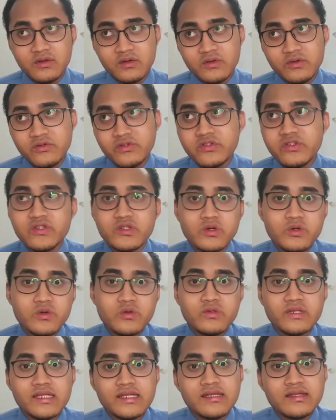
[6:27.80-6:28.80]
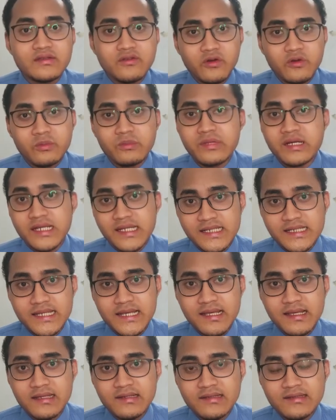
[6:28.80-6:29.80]
Or so did Thornberry
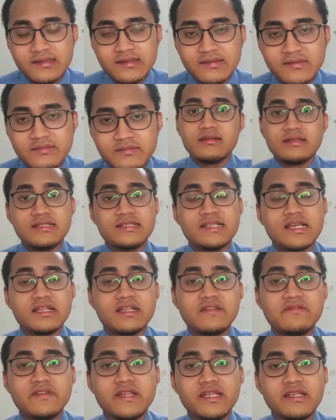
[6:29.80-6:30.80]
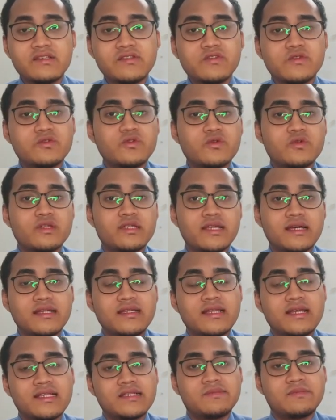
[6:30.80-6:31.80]
says. This activity is also
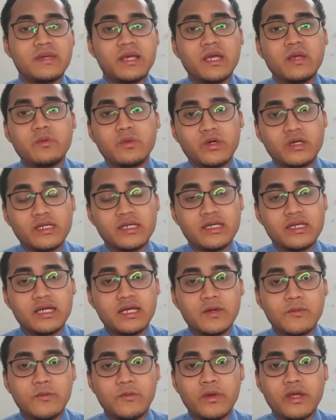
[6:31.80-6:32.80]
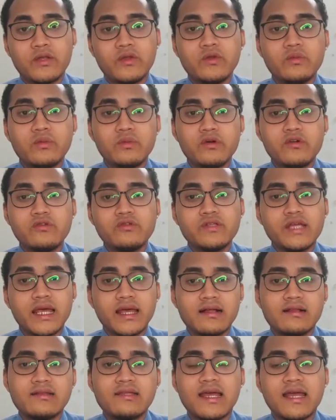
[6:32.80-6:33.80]
done as pair work, where Dupont,
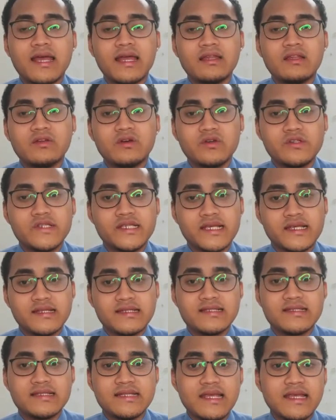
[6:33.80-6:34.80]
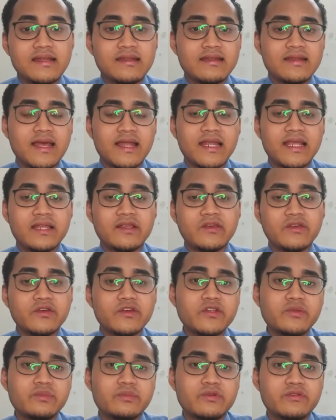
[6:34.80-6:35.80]
Held, and Hossein state that it
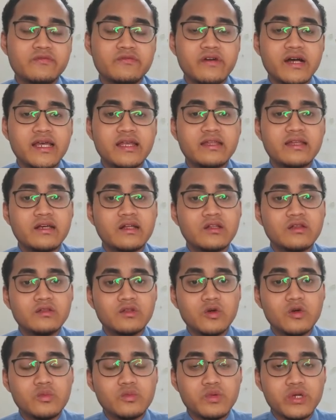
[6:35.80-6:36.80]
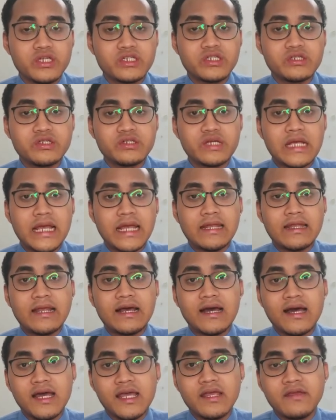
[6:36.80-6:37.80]
could provide a low pressure and
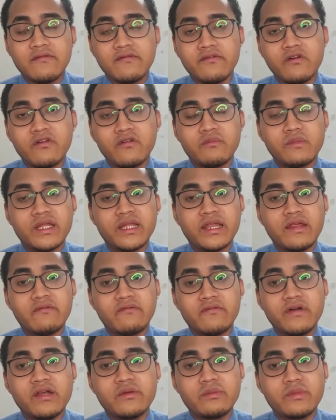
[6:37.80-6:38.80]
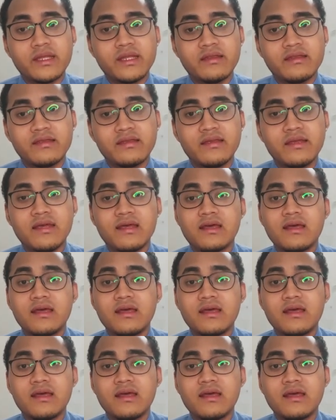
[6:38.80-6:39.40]
high involvement environment.